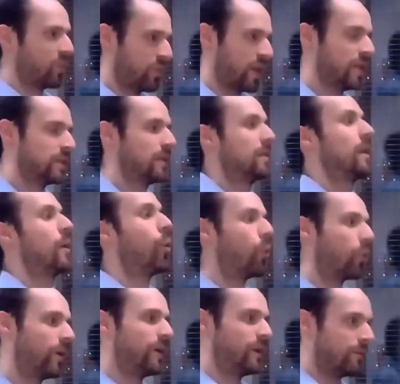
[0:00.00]
things that they
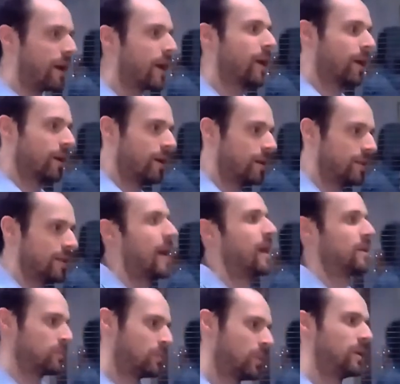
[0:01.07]
already recognize
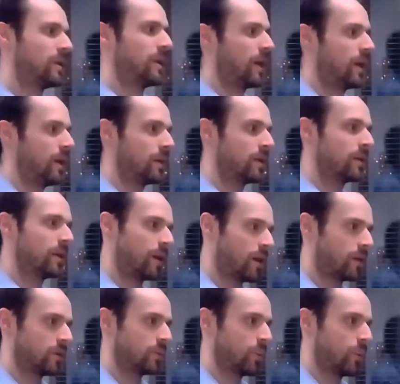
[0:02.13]
as mundane as